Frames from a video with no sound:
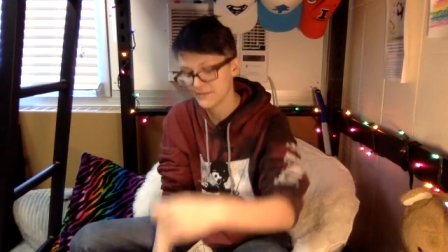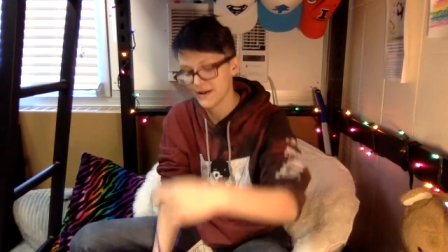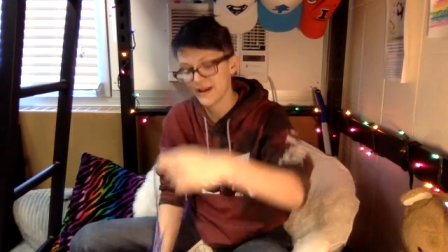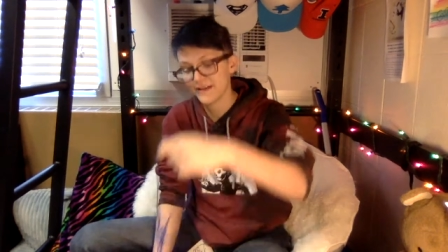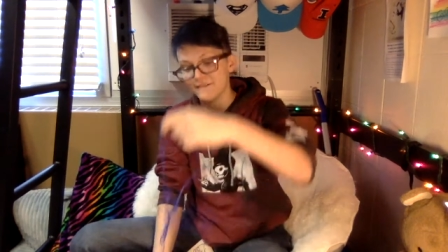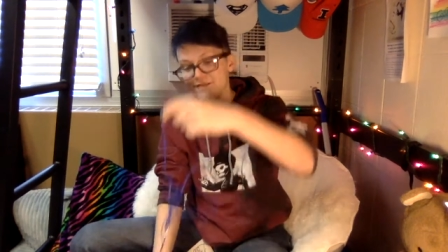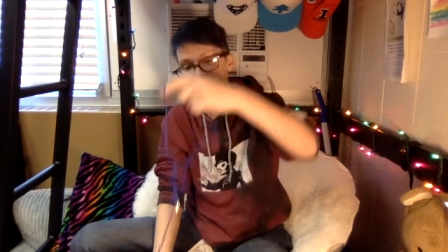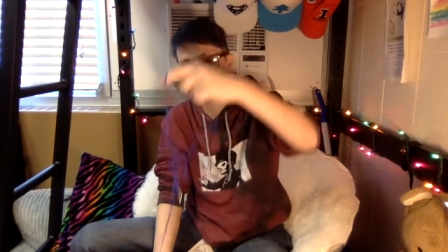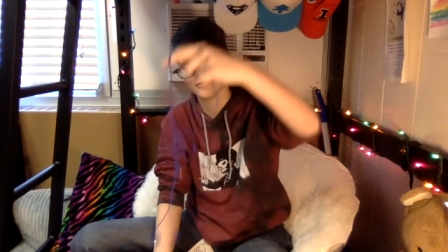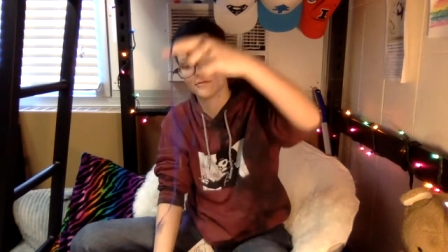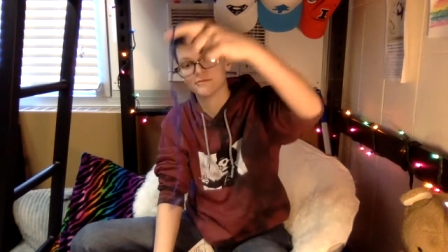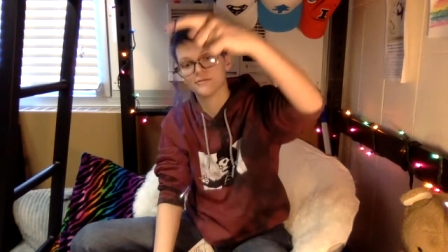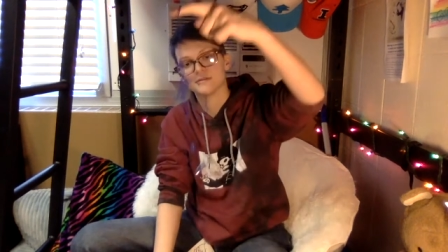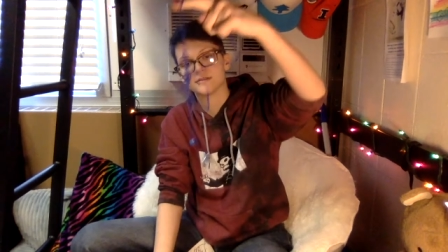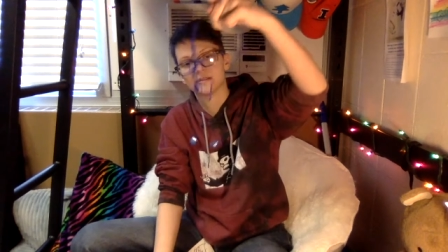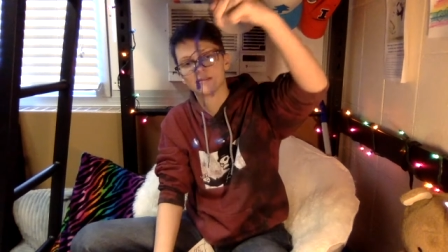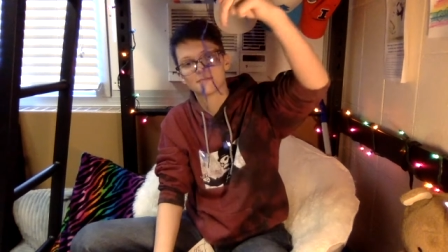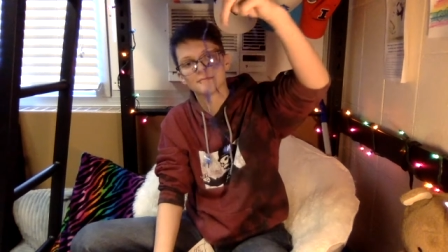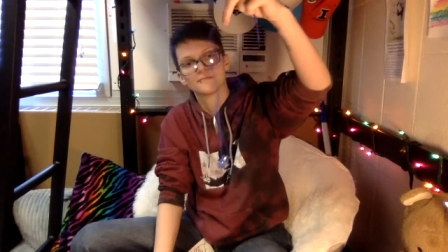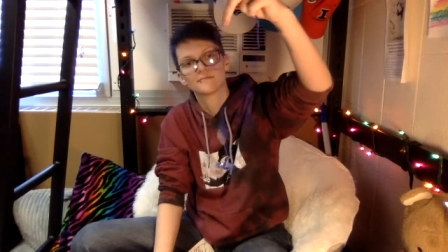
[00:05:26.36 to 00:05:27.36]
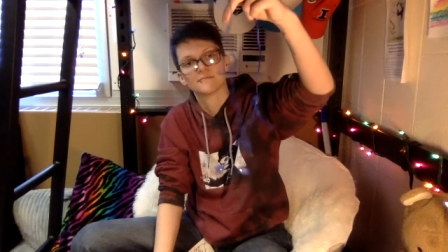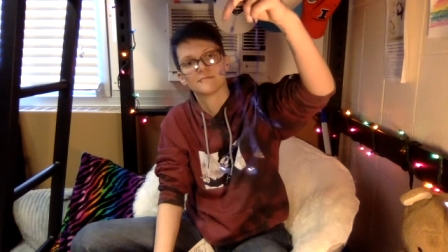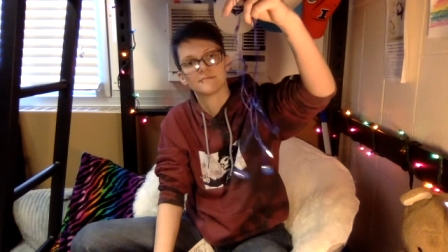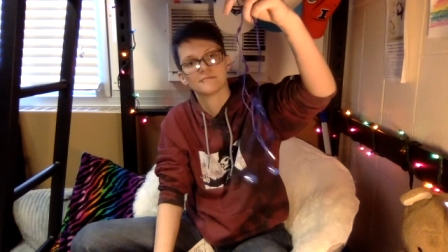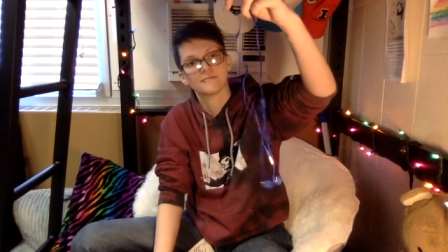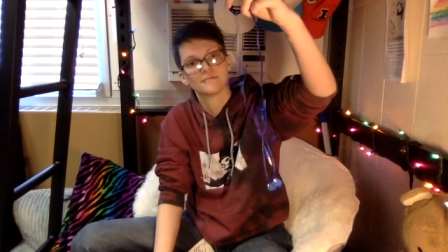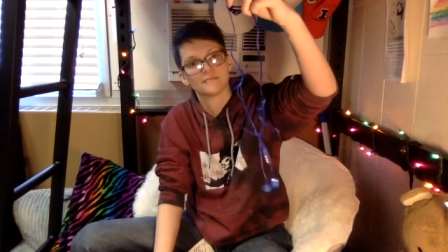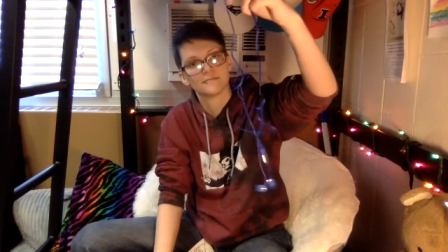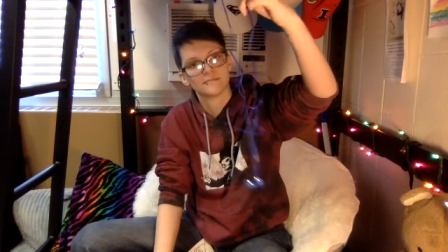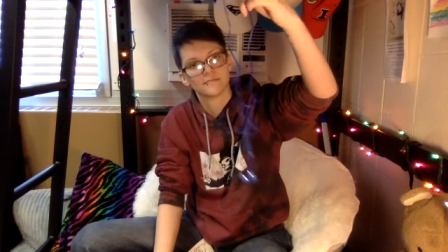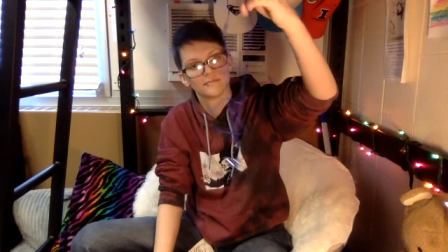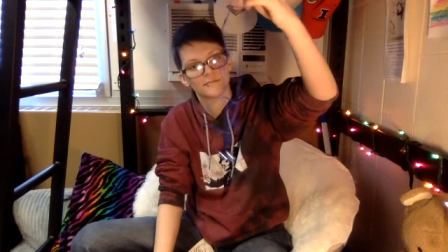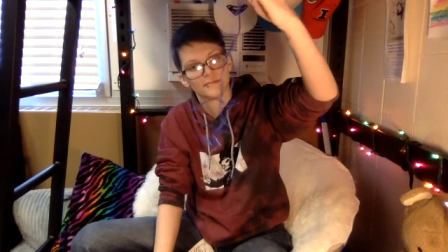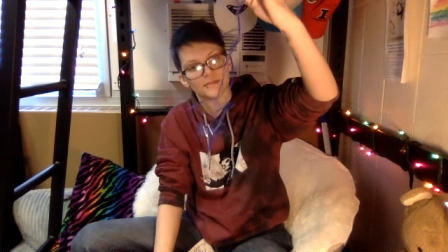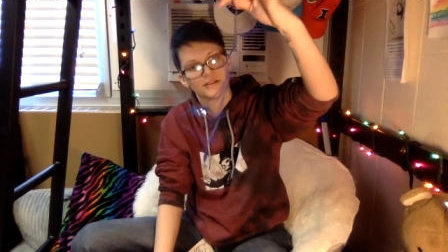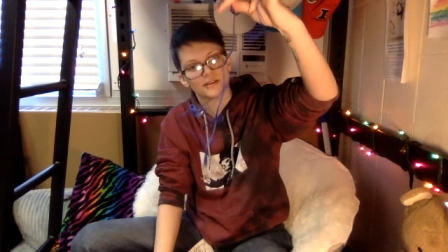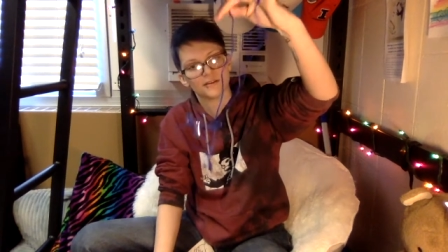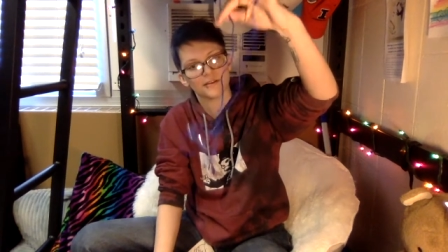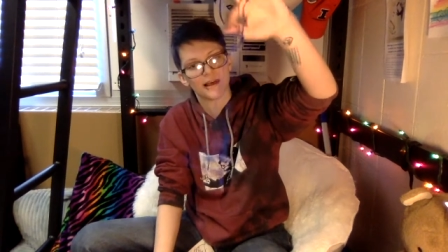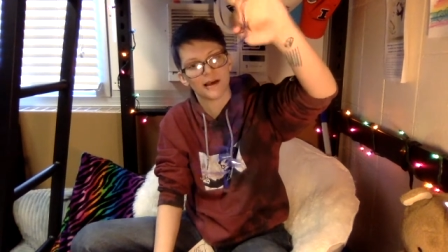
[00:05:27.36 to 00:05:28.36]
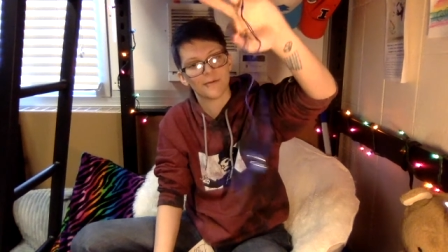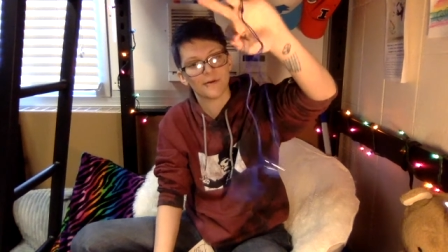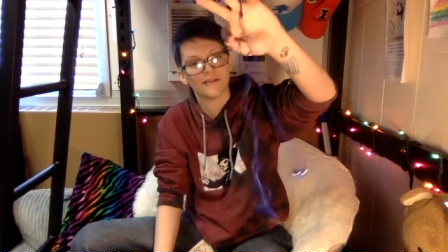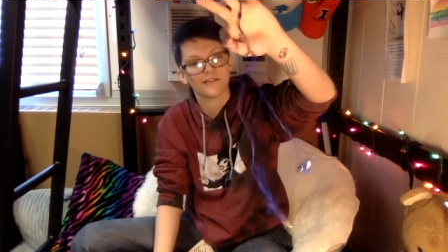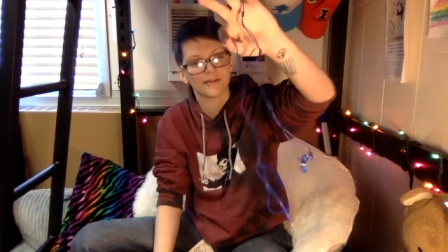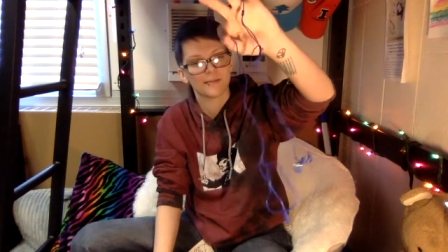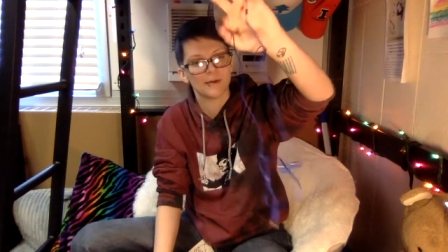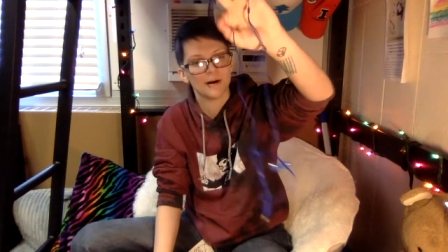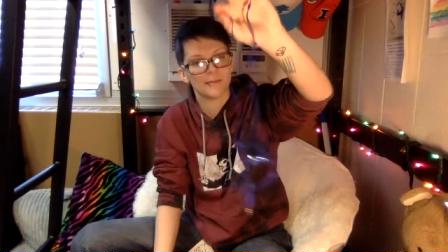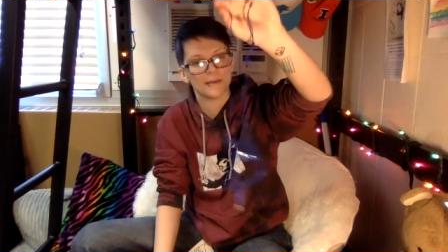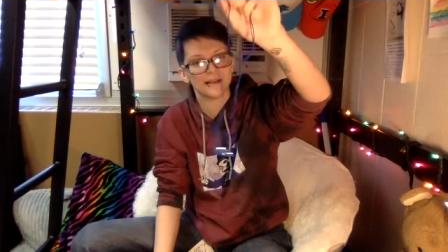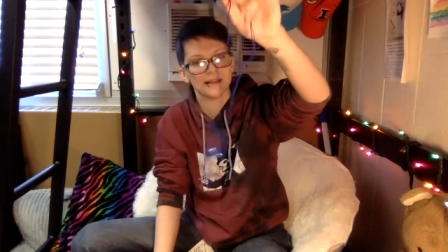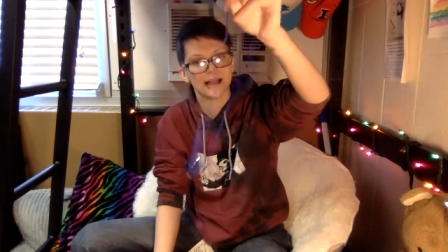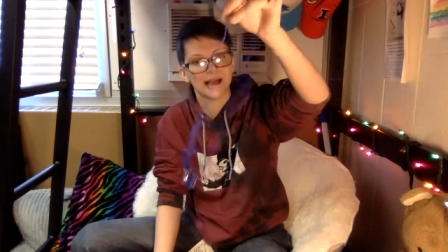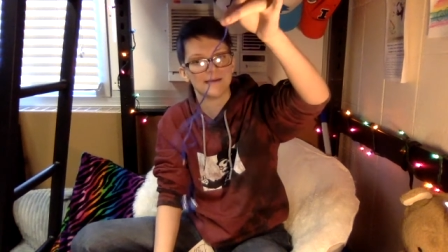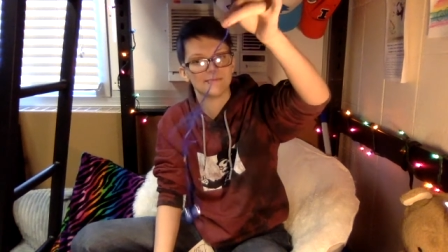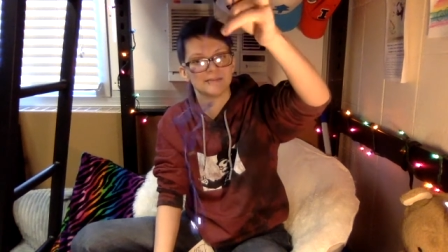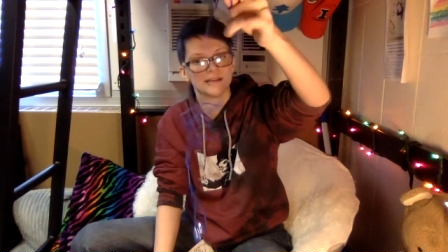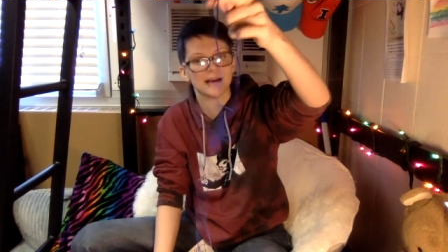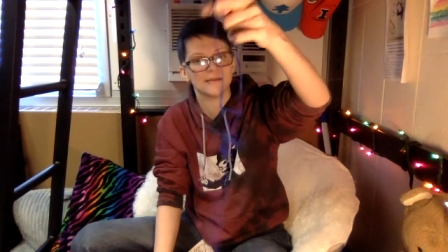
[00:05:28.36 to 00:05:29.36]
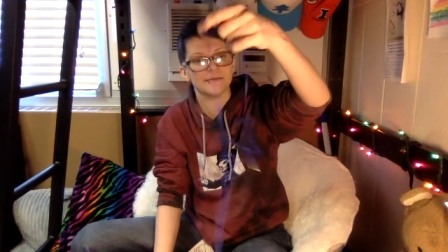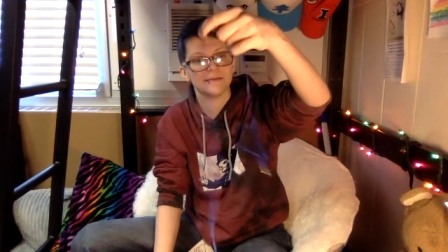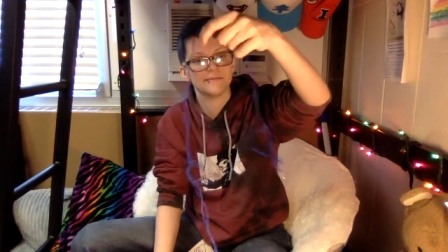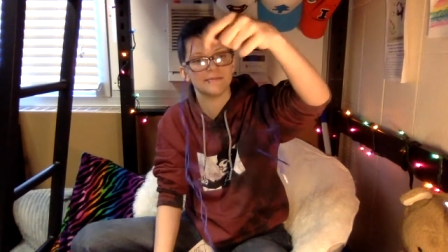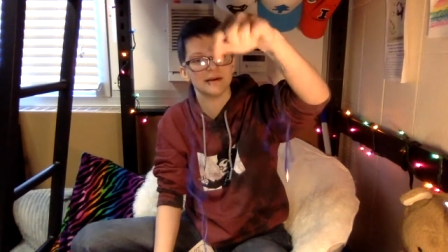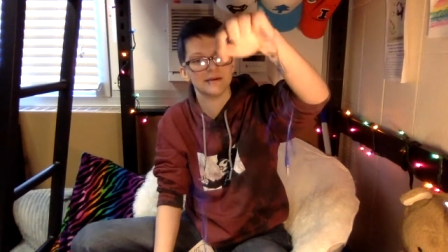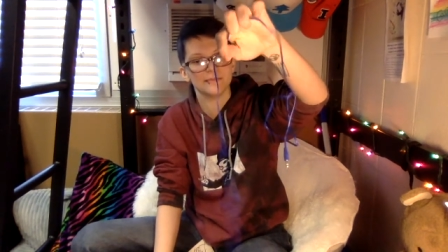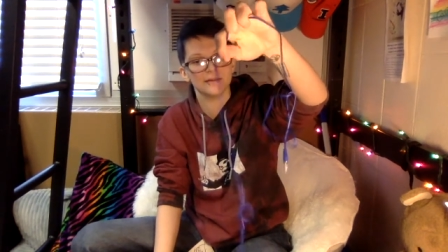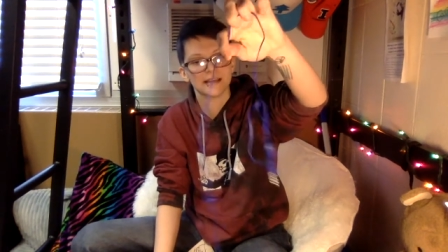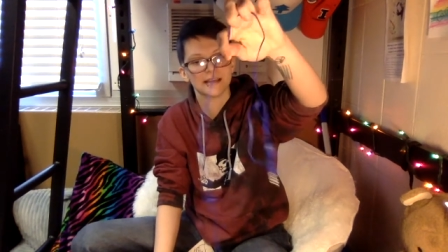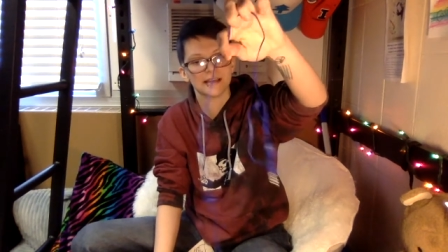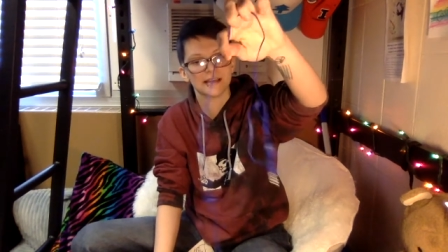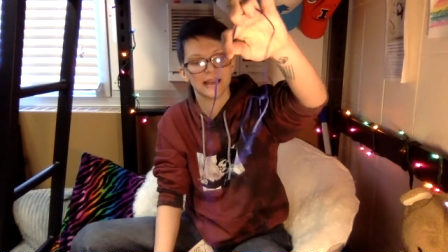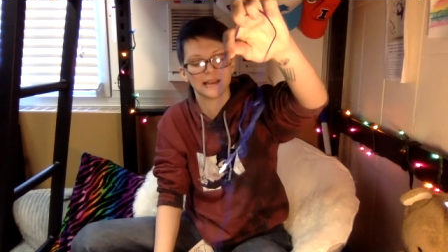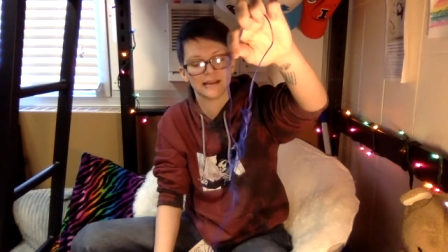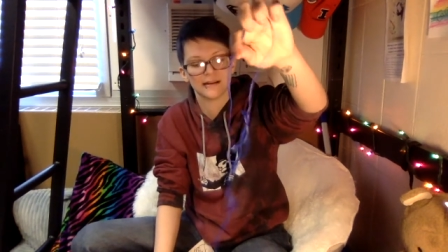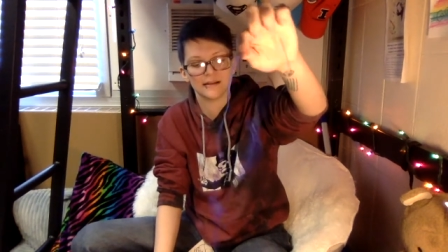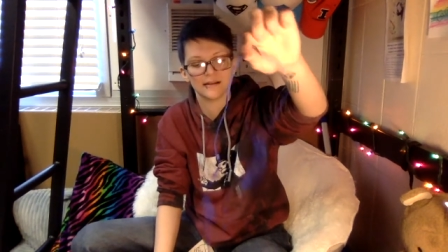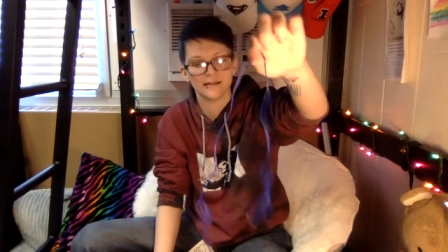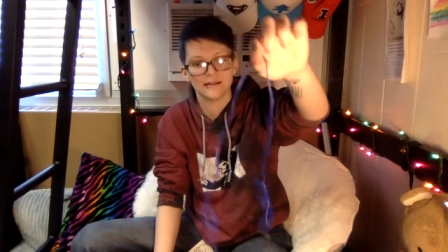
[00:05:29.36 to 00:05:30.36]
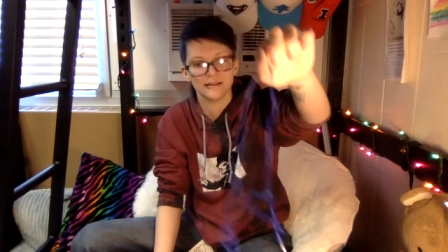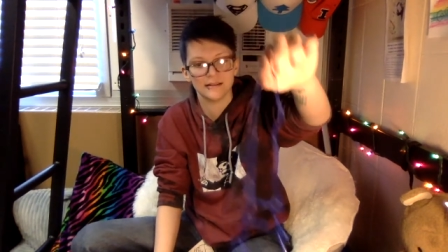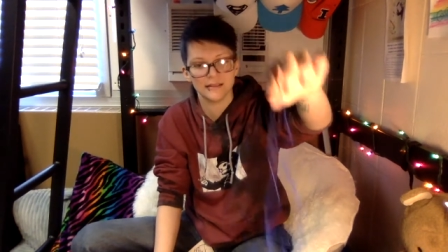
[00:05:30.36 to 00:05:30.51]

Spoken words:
headphones so that whenever I'm on my laptop in public I can